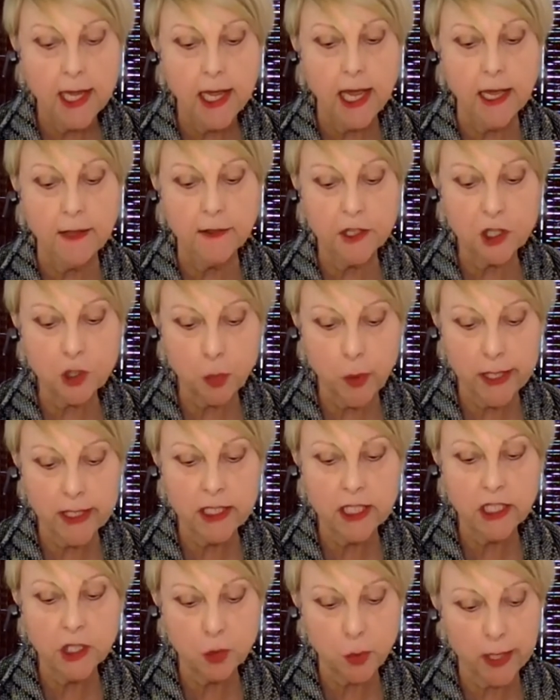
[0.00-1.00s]
and the
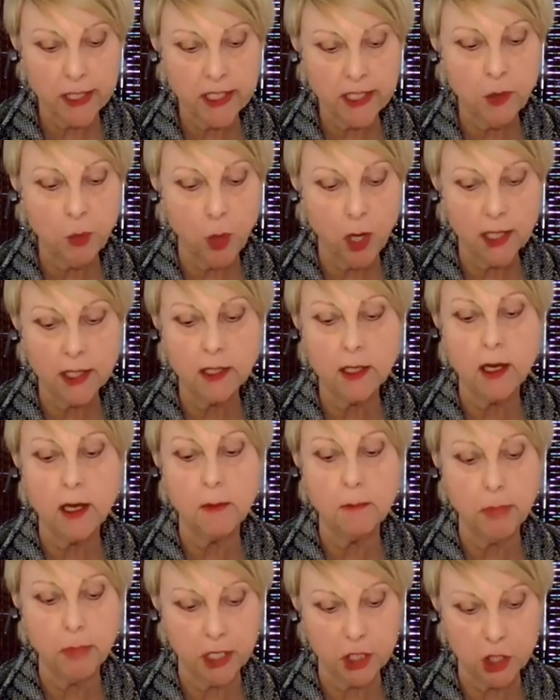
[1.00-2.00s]
2021
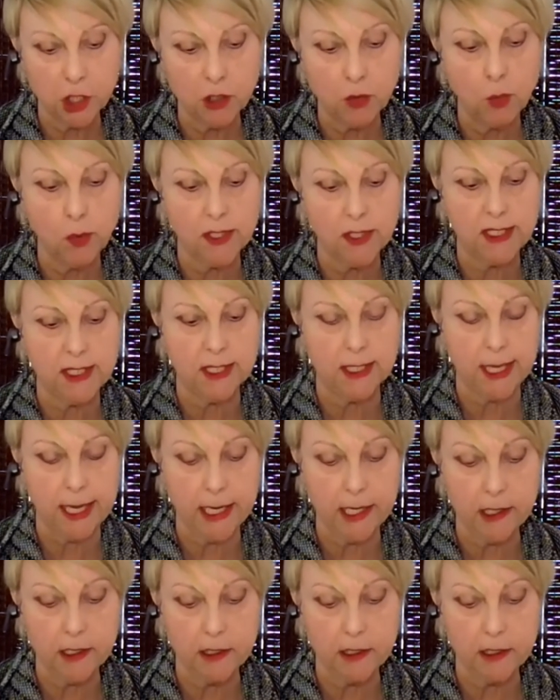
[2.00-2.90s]
budget was delayed.